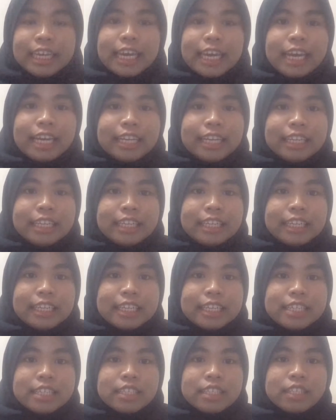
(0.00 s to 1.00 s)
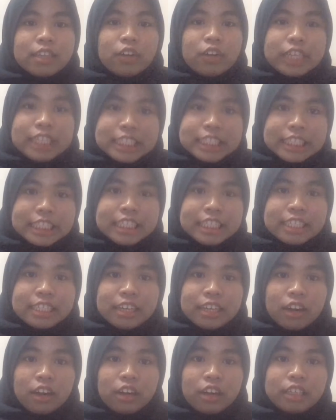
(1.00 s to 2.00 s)
and it is originally
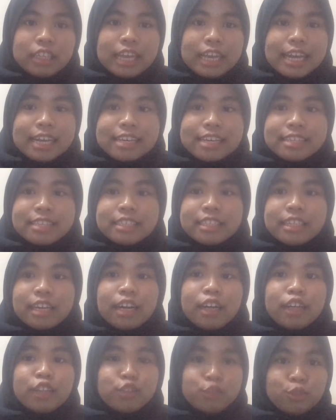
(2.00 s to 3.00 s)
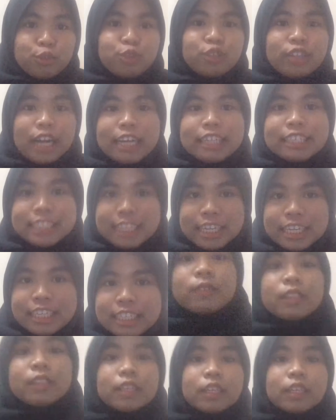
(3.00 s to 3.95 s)
called as Chaturanga.